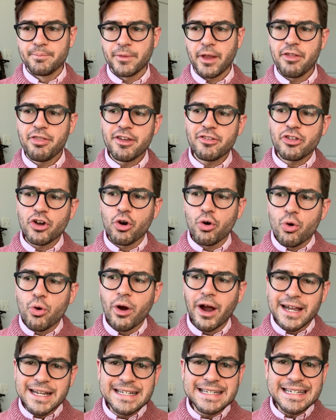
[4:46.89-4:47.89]
I think the
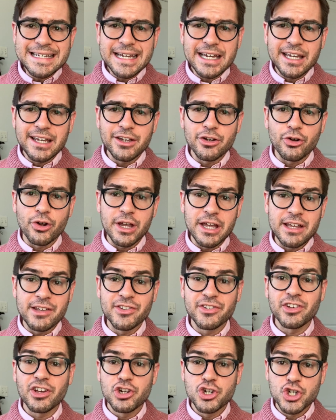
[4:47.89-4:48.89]
core idea here
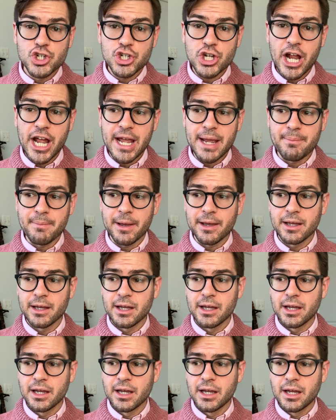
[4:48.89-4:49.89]
is shame.
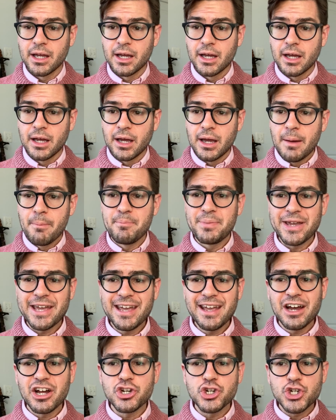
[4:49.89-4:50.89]

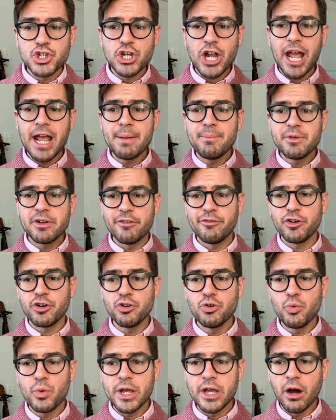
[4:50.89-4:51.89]
Being ashamed of
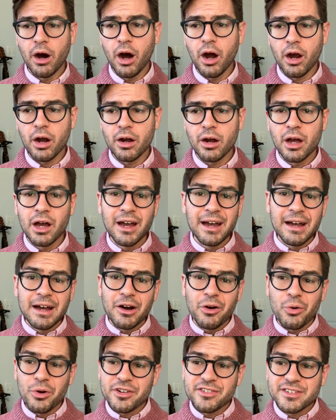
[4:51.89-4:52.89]
who we are
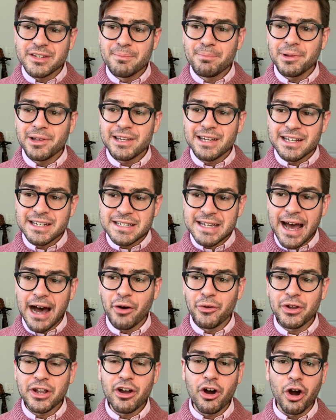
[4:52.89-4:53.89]
or simply
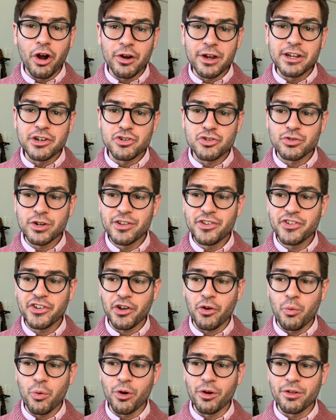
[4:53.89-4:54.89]
doubting our
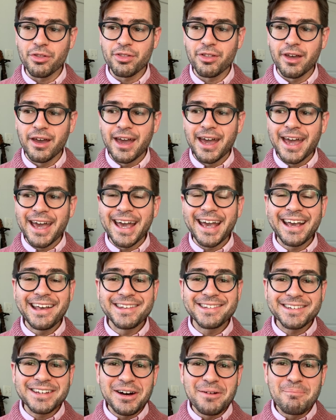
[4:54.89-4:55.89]
intrinsic worth
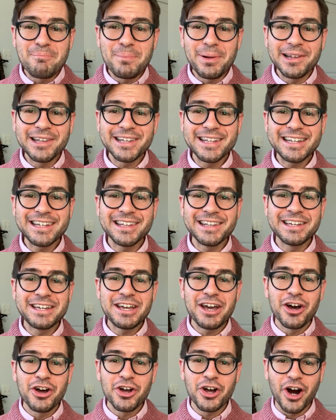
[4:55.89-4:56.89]
is
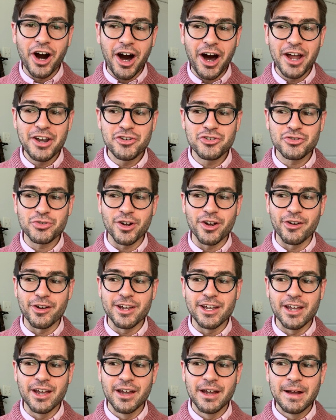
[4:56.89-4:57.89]
completely
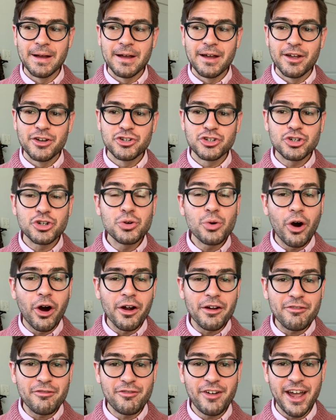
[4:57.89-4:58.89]
contrary to
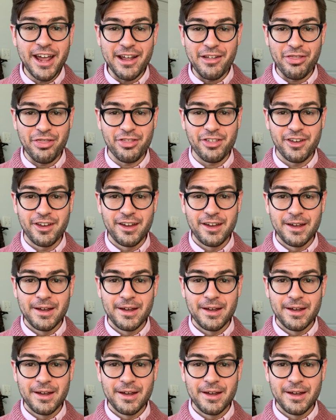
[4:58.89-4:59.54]
our faith,